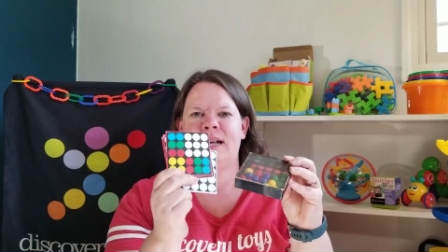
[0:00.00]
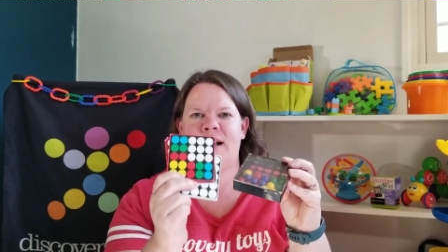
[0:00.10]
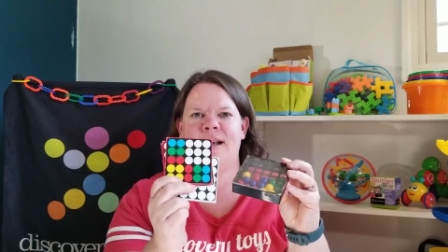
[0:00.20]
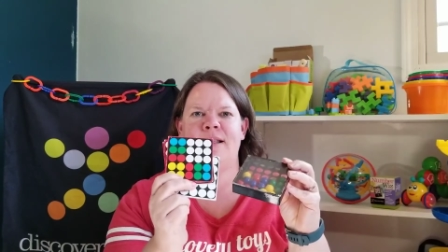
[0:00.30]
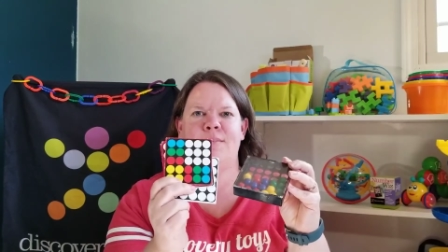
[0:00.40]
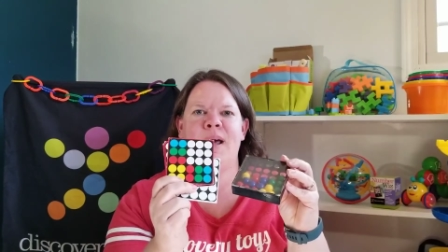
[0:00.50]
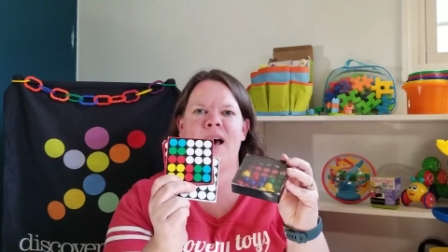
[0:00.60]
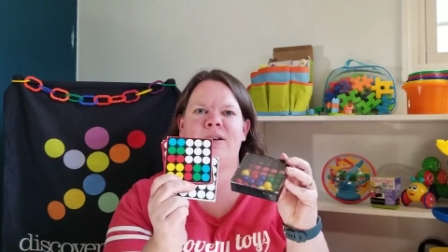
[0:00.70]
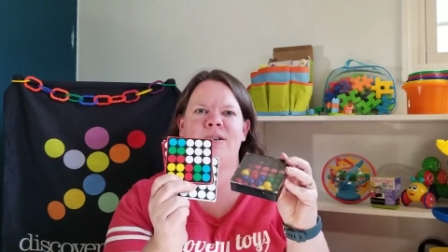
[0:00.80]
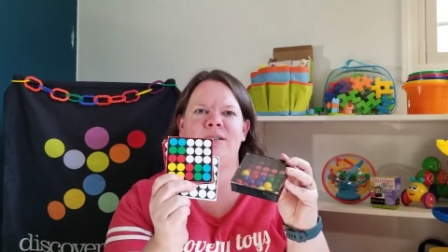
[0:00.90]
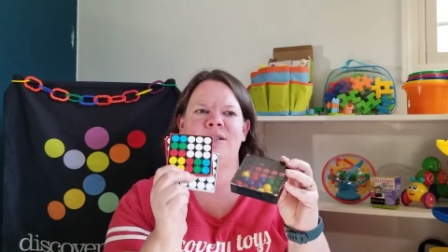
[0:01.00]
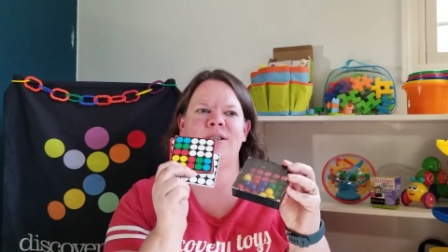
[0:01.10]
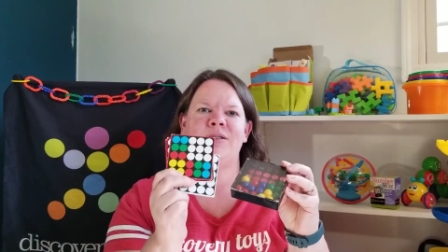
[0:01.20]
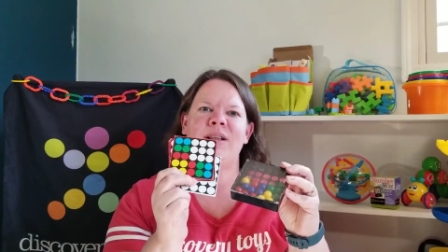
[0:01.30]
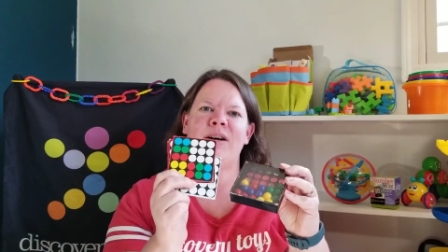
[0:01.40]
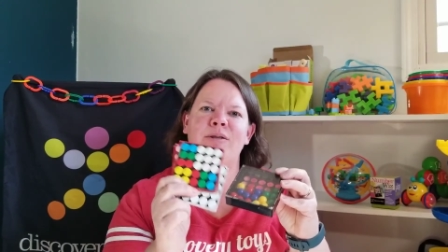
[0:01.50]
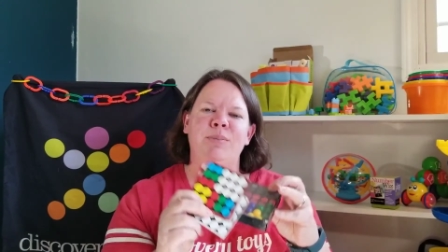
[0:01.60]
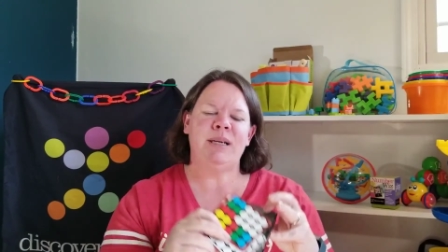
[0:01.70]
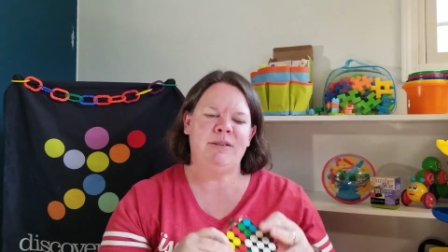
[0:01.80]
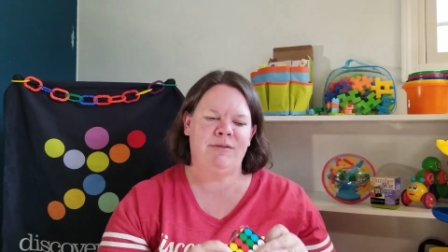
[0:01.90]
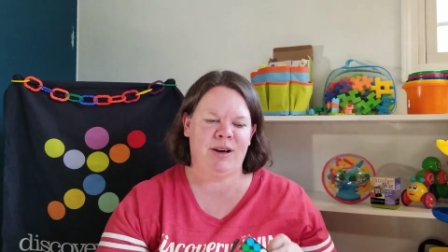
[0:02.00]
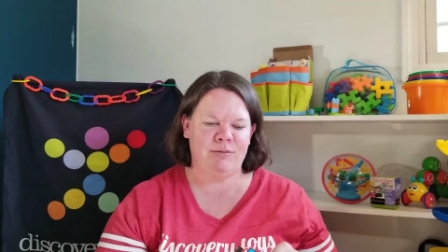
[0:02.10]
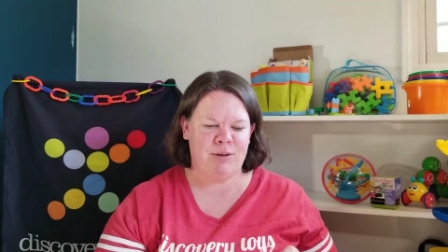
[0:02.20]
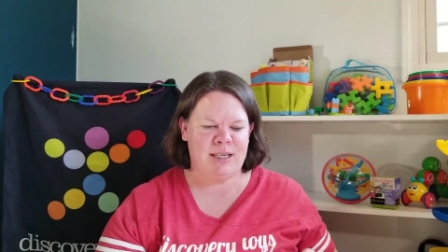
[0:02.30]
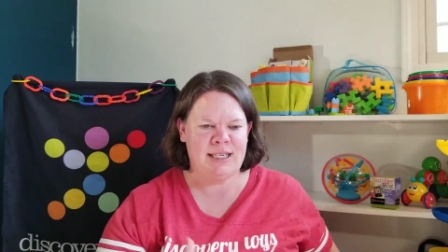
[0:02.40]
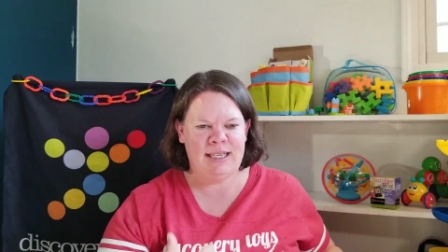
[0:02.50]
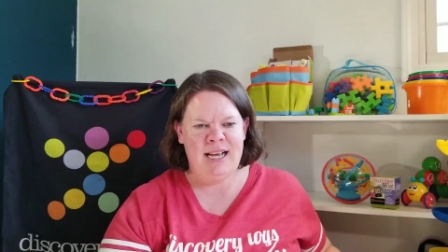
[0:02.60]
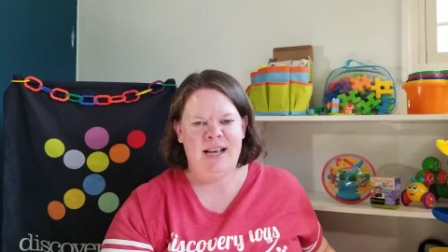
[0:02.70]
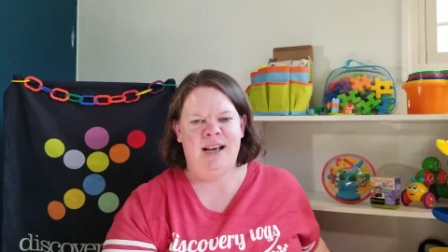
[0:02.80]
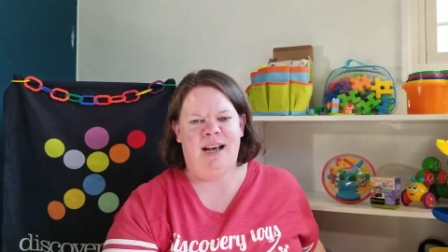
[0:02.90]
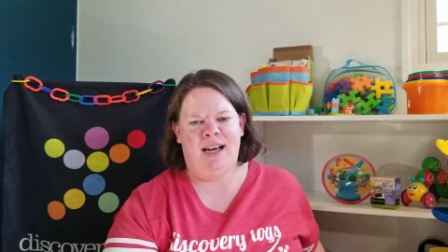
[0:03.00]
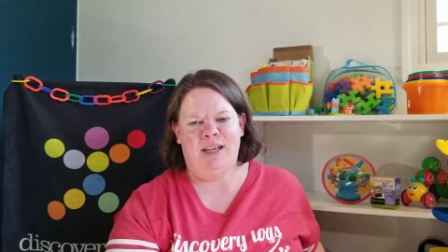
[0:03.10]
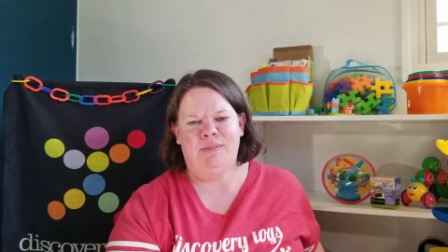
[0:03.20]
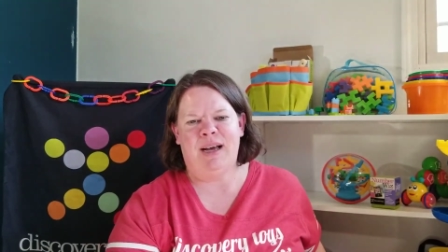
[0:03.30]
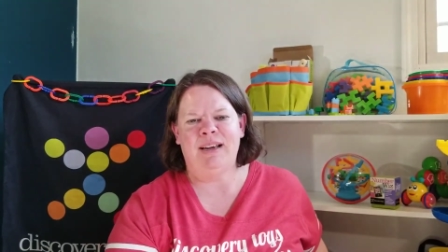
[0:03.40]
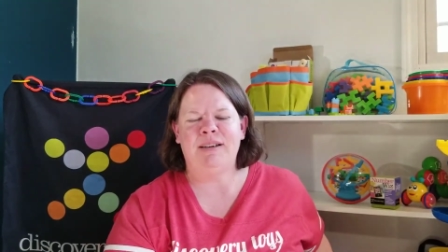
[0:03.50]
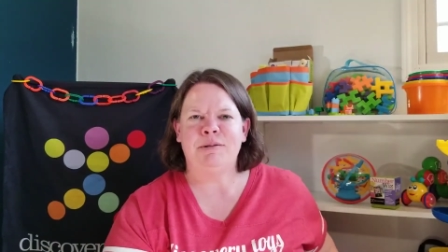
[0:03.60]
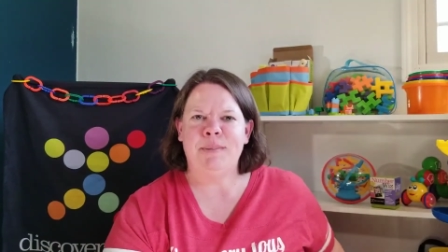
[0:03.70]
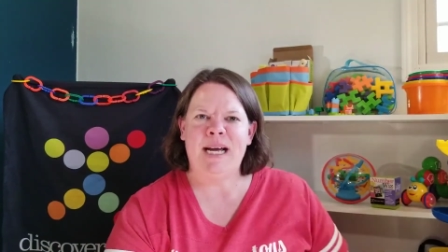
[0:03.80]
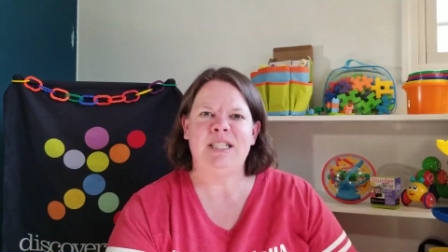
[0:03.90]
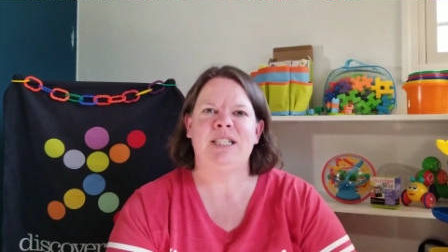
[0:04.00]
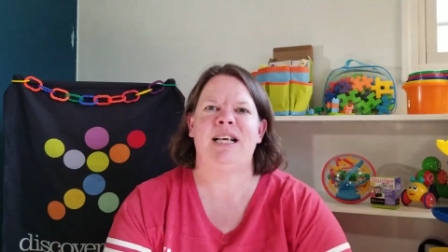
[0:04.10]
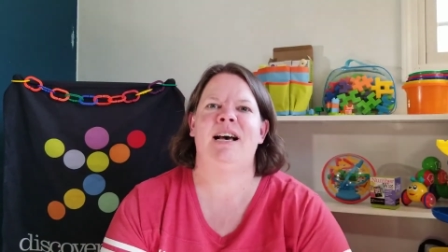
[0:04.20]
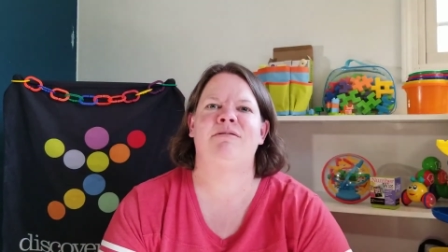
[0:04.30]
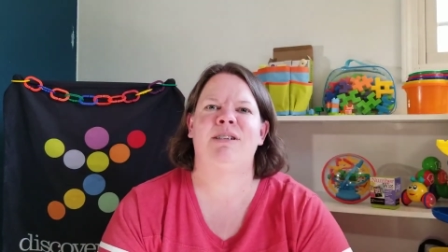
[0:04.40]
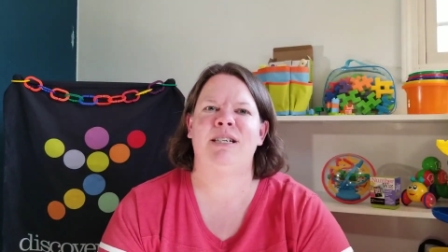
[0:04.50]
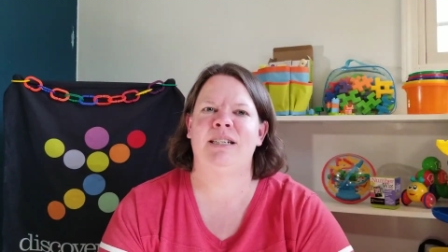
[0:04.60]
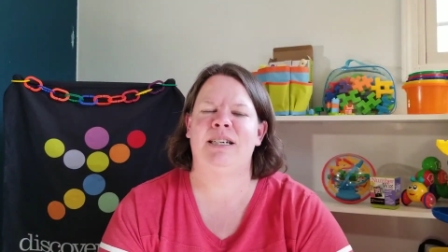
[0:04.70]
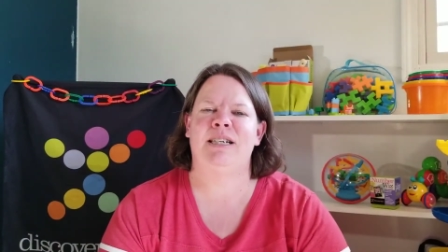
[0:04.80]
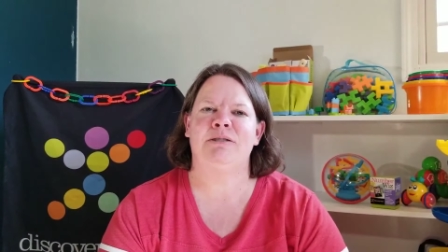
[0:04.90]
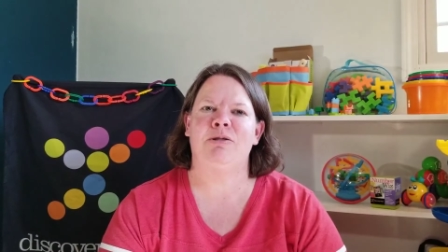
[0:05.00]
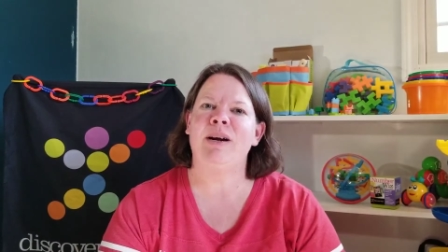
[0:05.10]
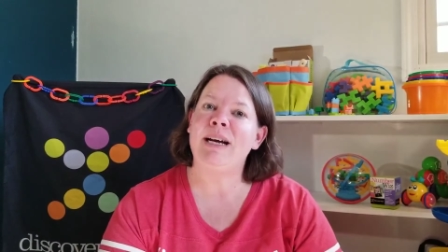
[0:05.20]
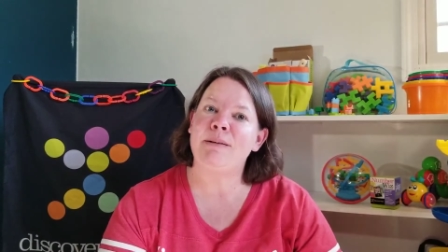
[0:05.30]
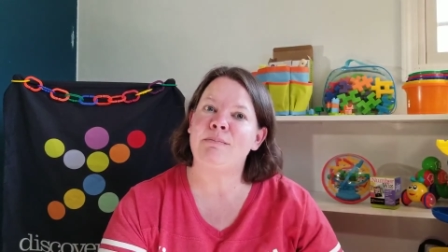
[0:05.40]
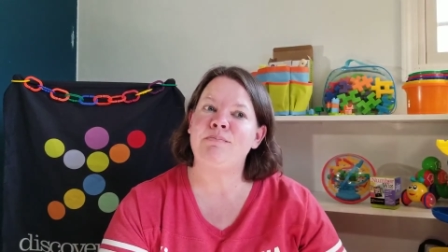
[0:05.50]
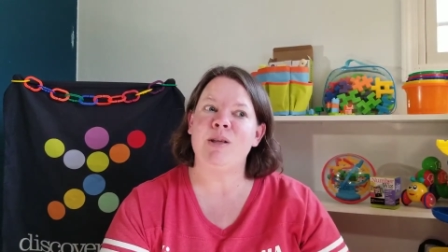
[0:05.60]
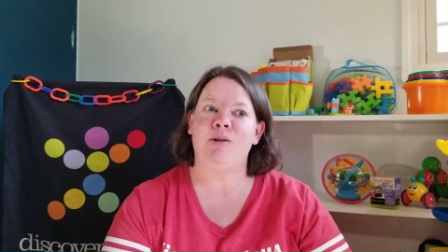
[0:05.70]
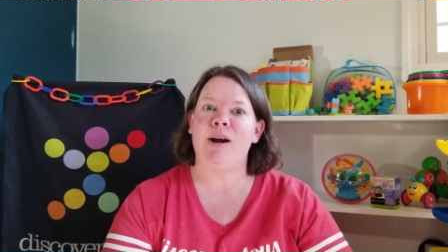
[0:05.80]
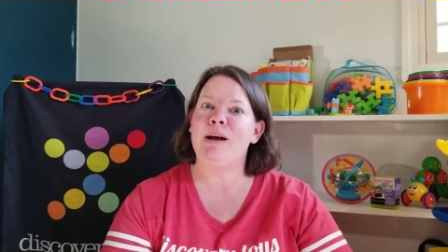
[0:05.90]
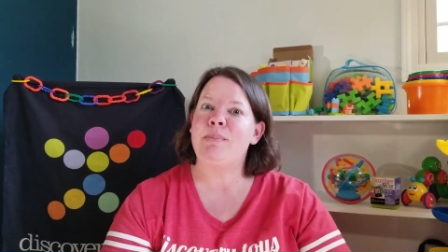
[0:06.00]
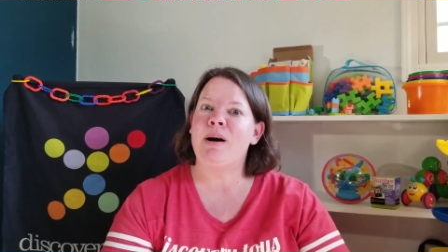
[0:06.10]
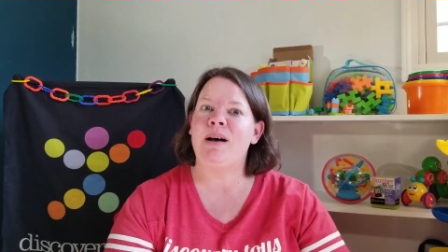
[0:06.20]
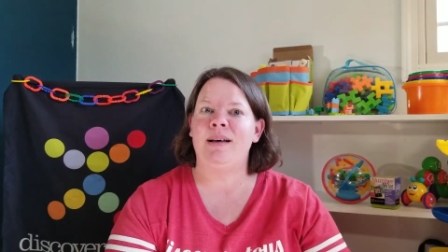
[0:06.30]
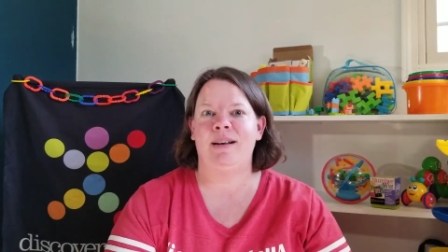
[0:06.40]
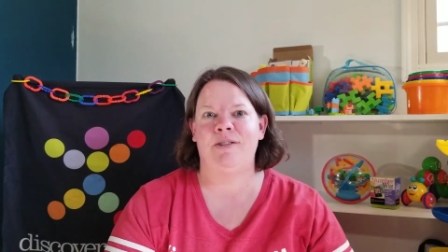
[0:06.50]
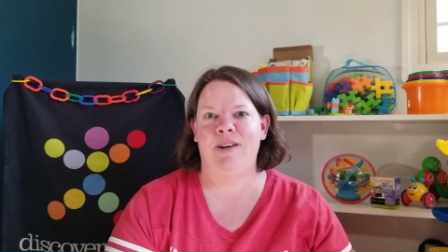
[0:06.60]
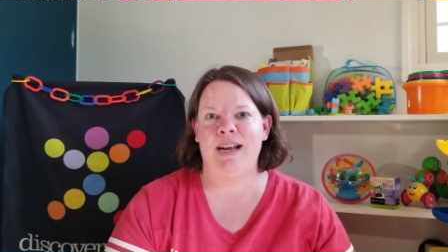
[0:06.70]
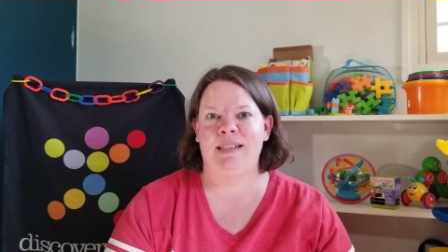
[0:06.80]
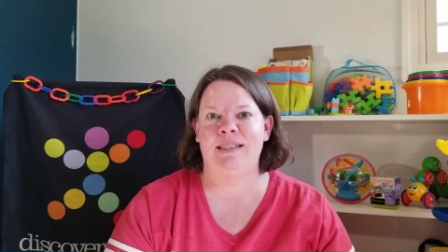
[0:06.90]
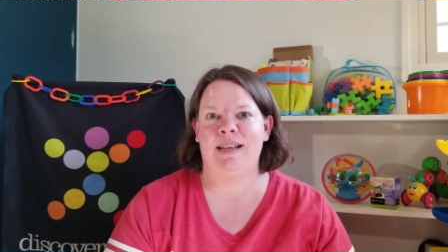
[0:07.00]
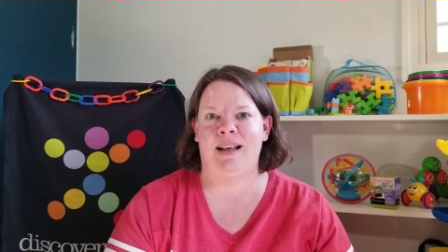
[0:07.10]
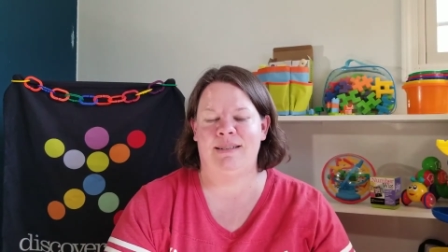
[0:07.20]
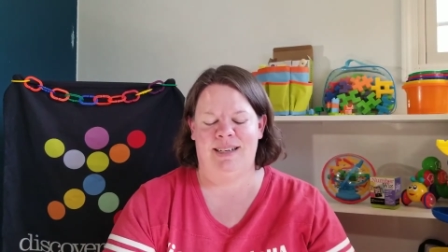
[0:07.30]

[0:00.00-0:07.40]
on the pattern. So that would be a fun one. I can imagine that with a grandpa and a grandson.